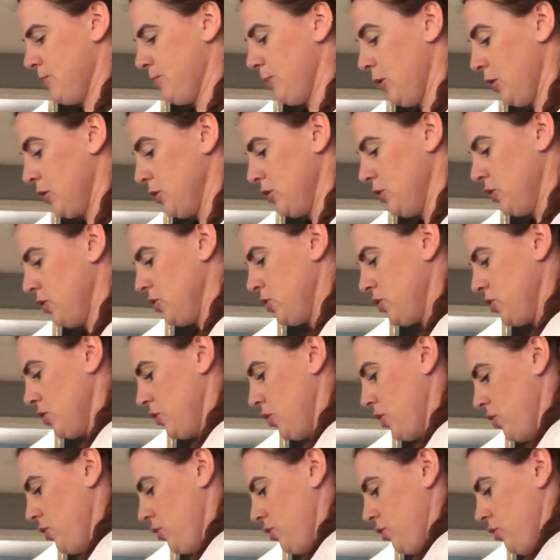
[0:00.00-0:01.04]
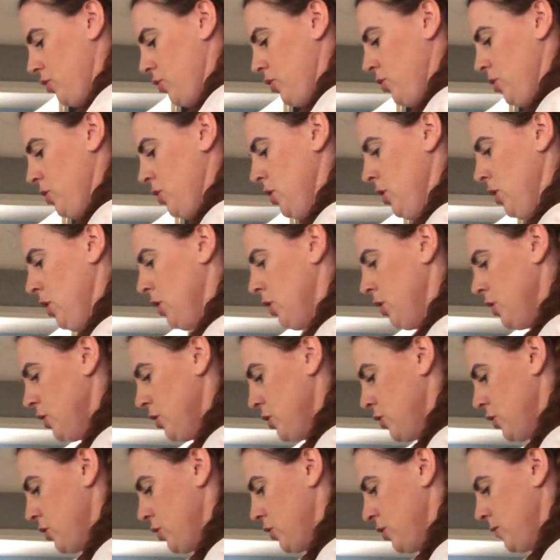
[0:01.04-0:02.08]
body's secure
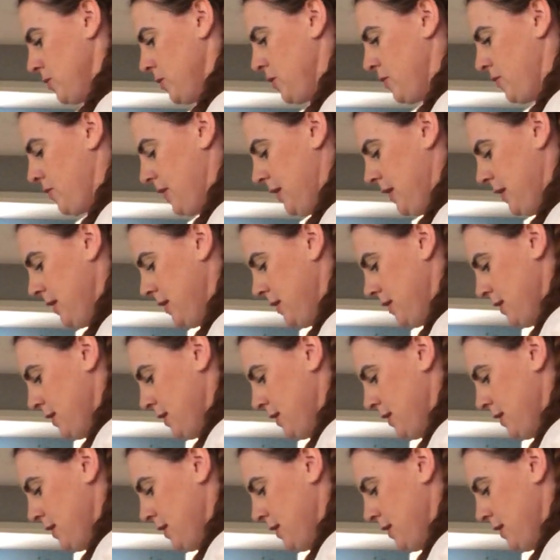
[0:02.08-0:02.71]
to his feet.